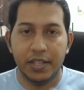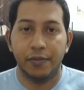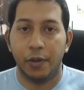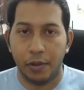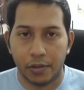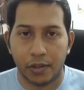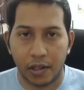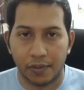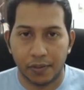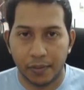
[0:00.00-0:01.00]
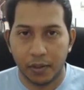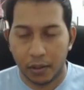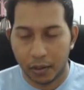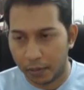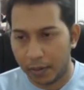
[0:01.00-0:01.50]
for you to solve.
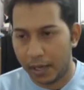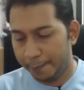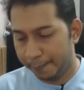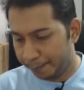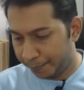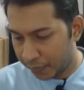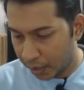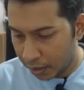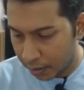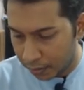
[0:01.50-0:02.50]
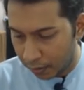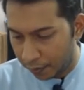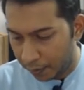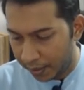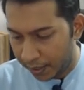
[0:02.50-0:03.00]
Okay, so
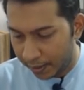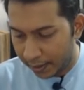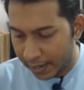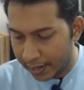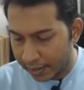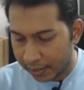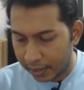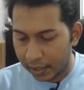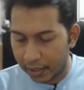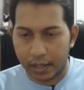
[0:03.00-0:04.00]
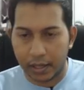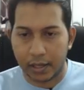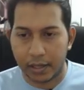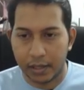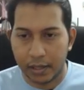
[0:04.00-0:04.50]
from here, let us
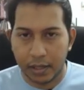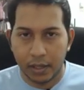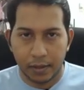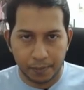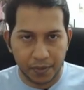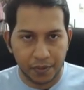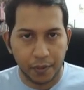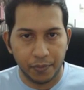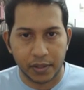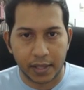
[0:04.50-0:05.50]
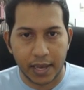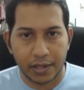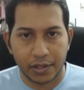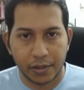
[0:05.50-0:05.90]
perform the sketch.